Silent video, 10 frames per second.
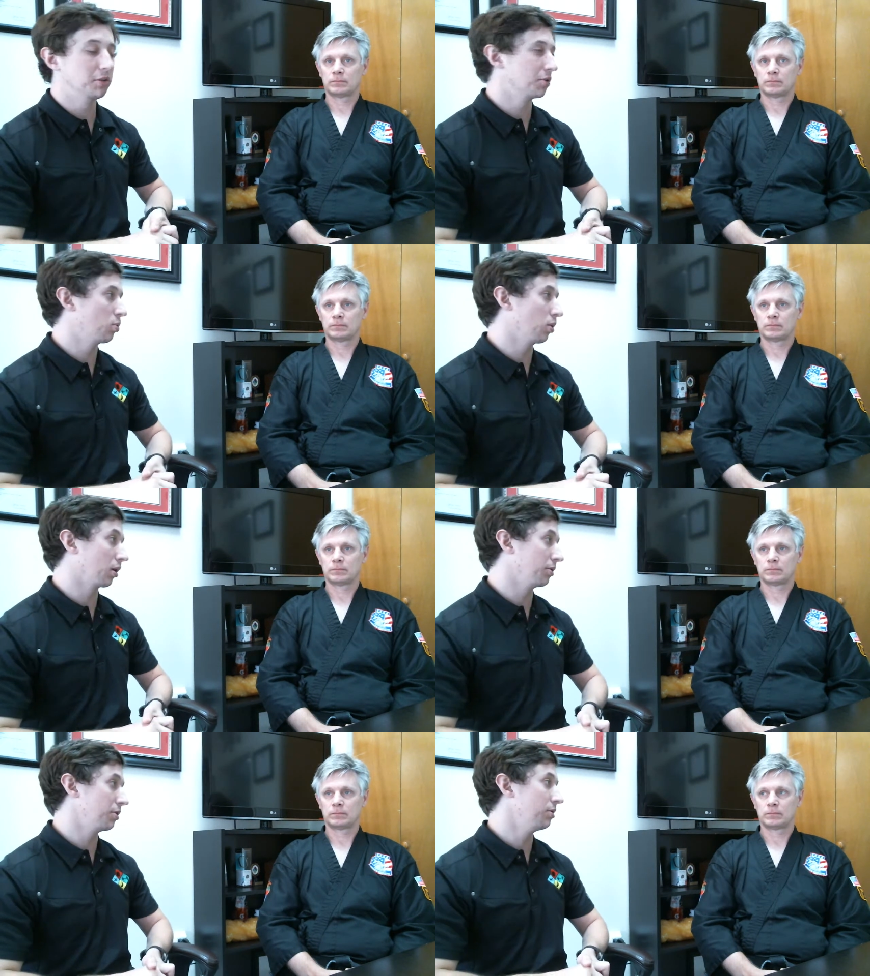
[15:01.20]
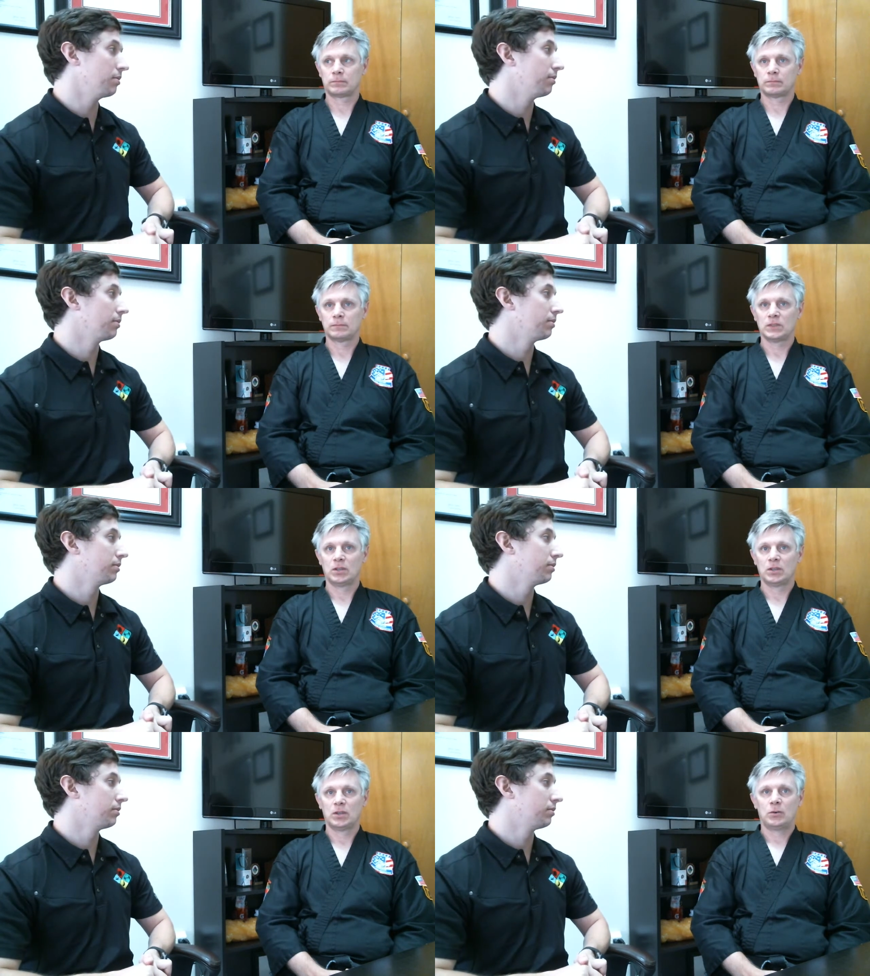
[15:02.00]
Speaker 1: student to work with you?
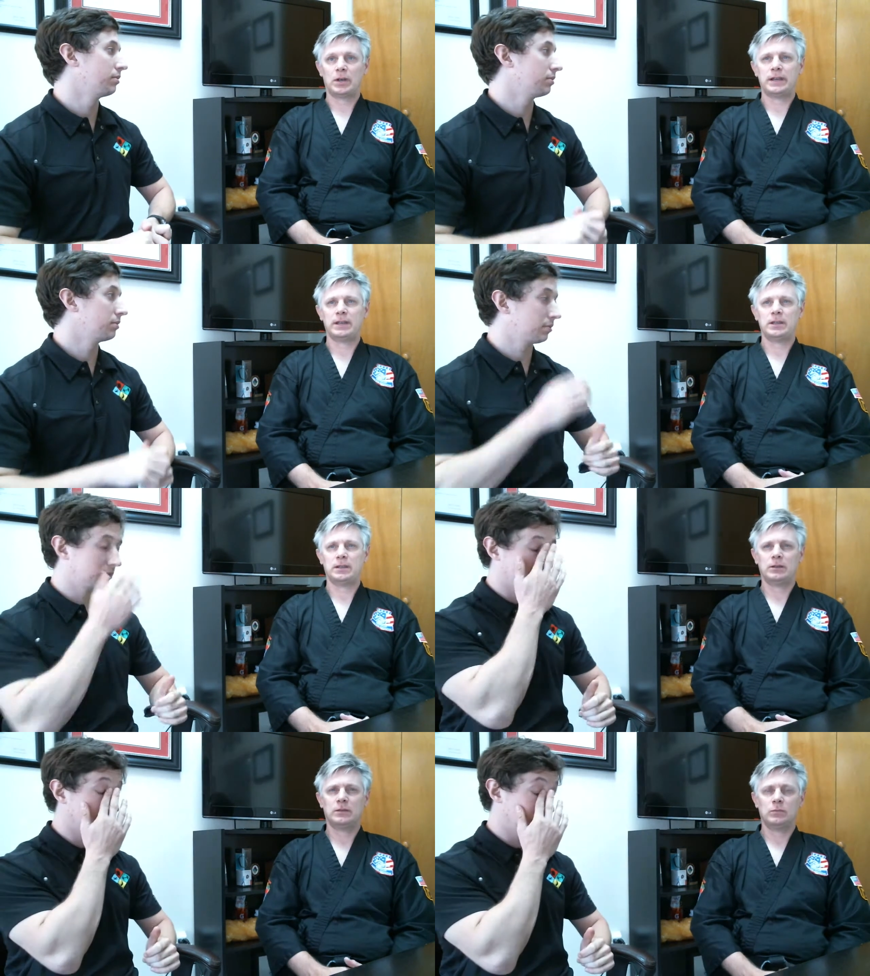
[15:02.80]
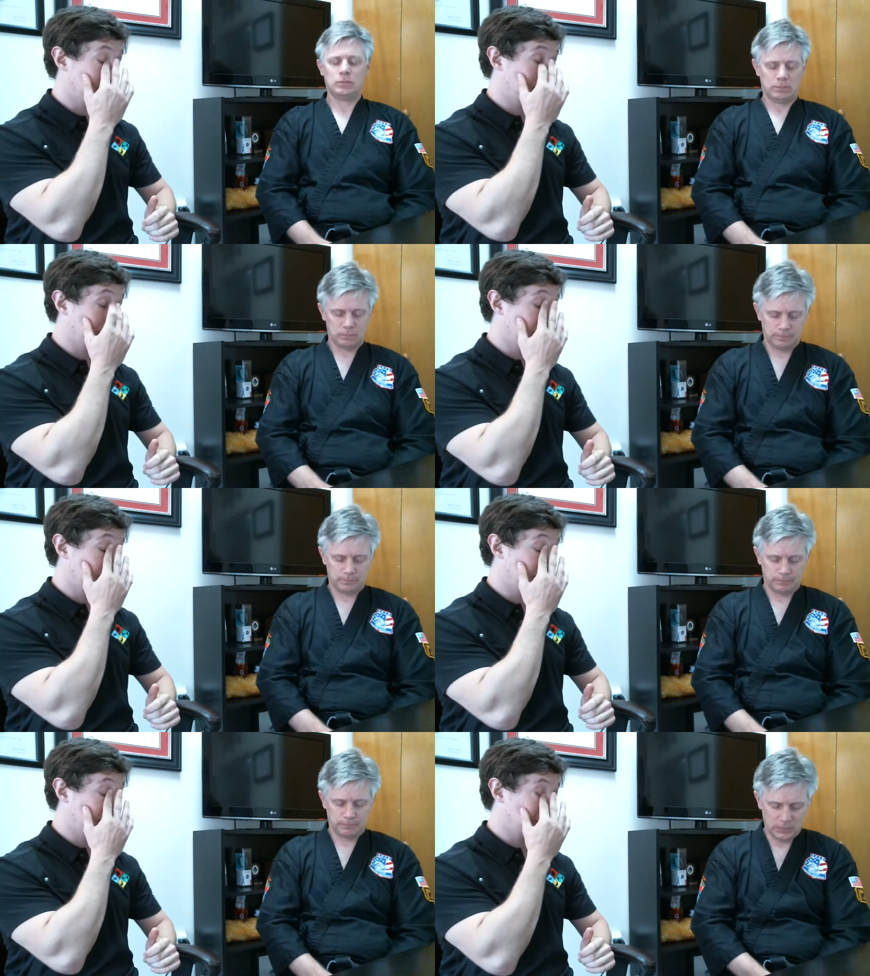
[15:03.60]
Speaker 2: Well,
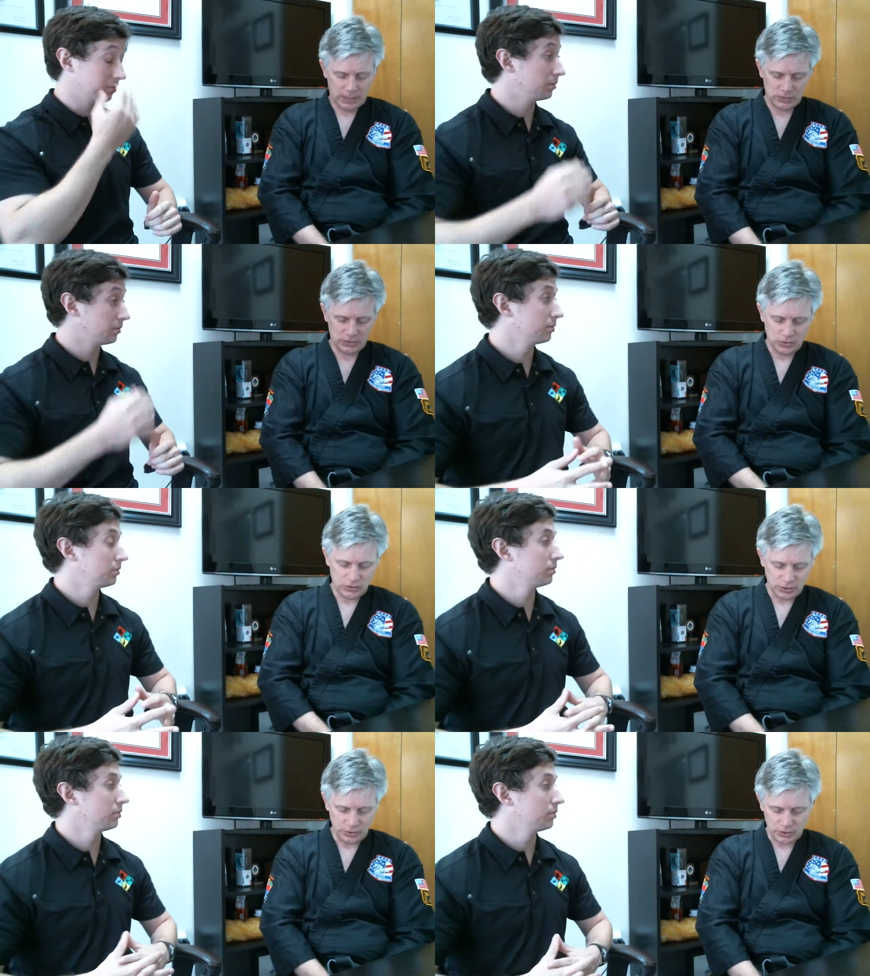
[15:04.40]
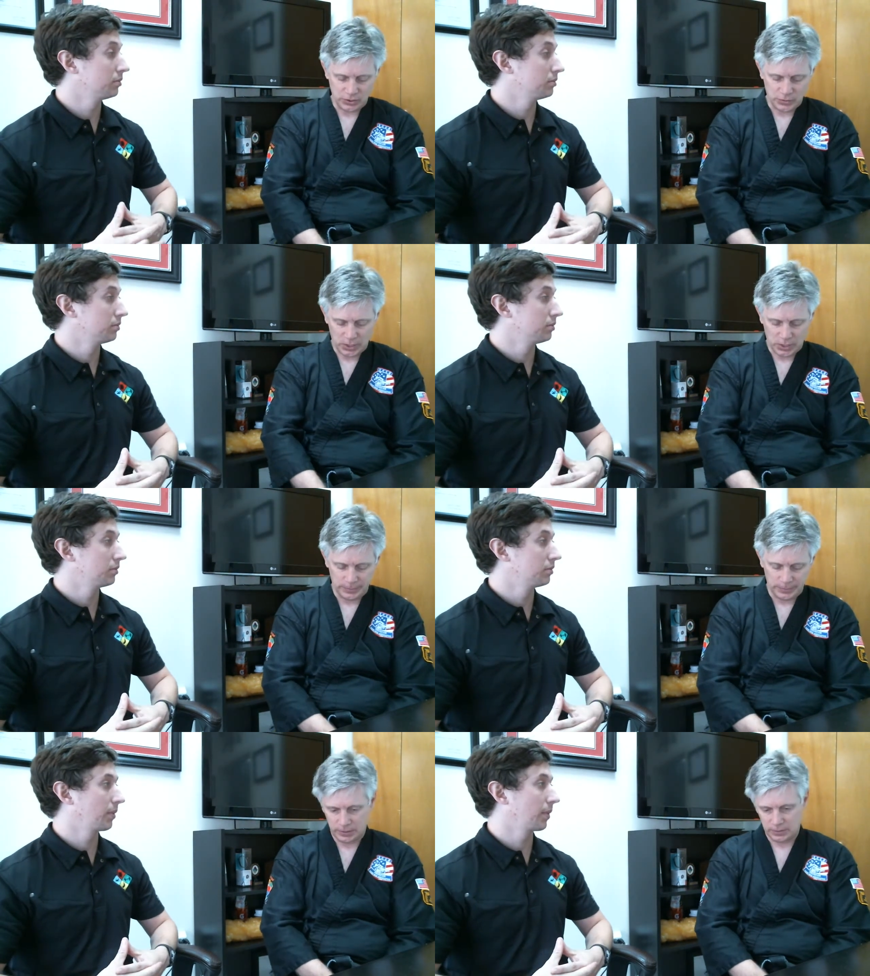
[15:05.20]
as a new student, it's
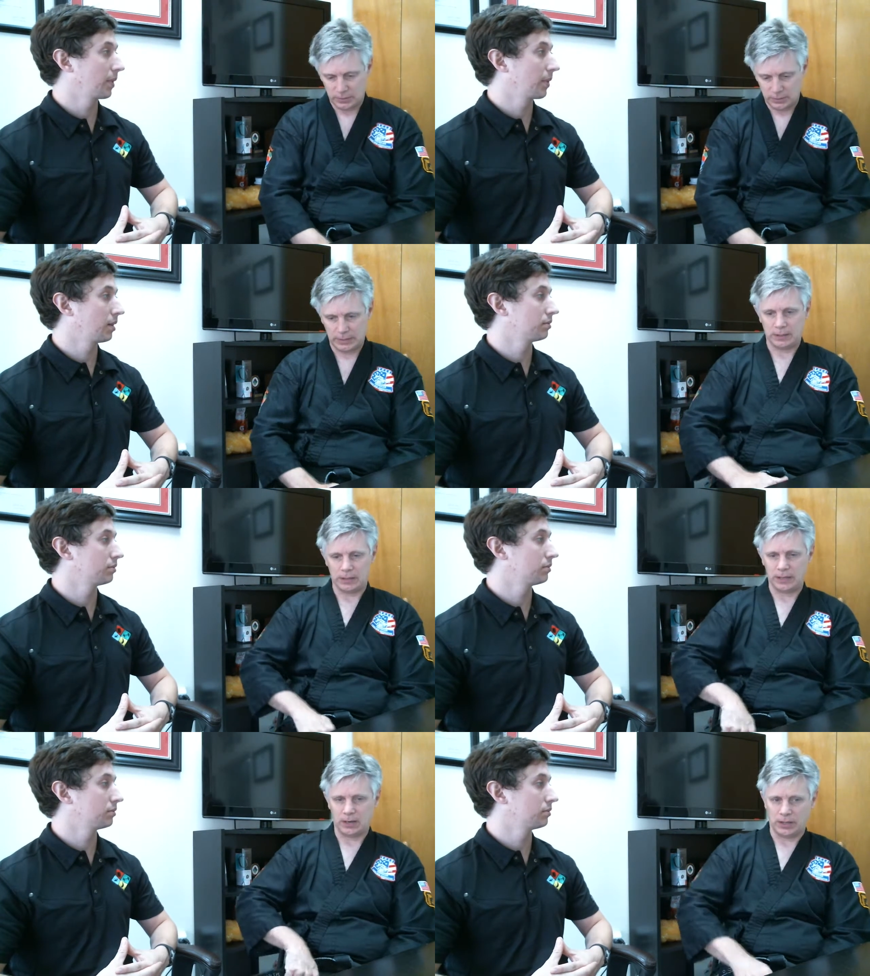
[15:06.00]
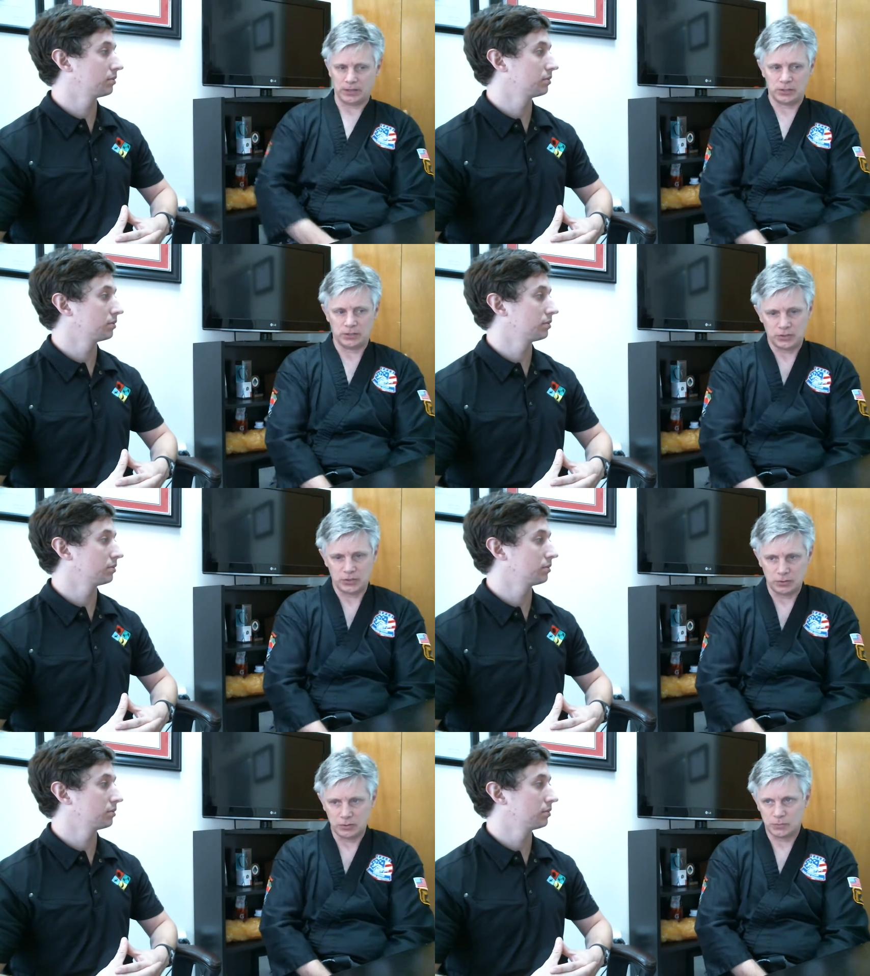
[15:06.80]
probably, and again, a lot of new
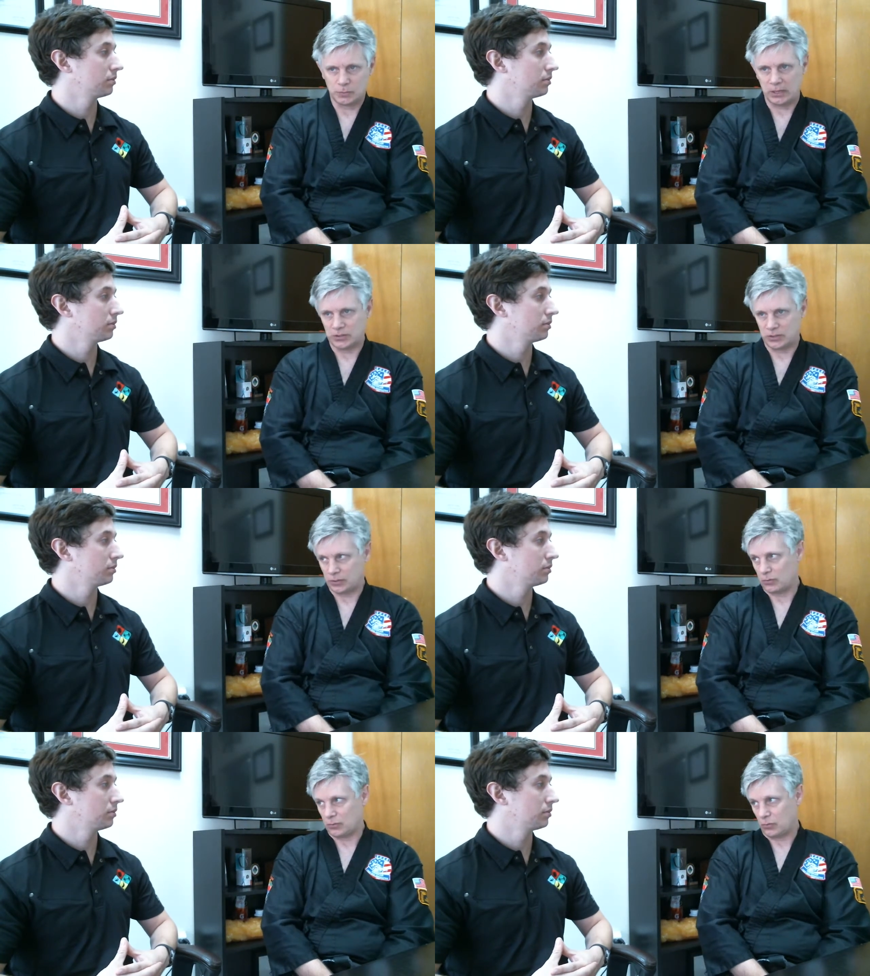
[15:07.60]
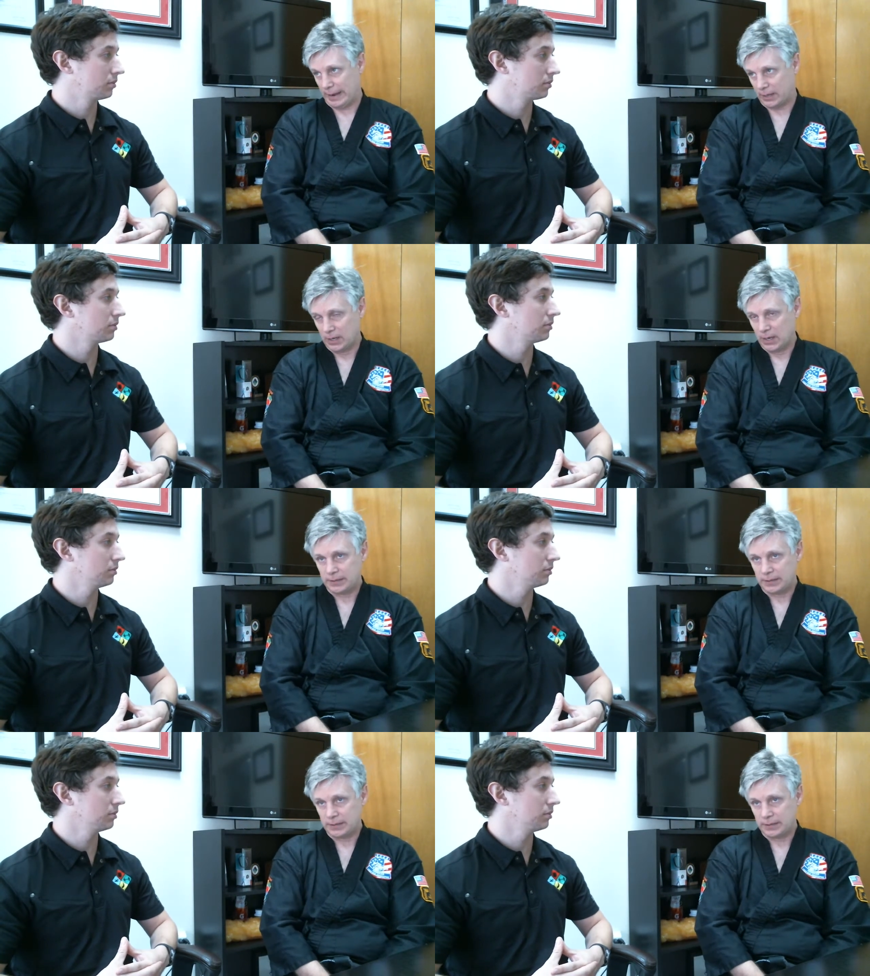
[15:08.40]
students because of the rank,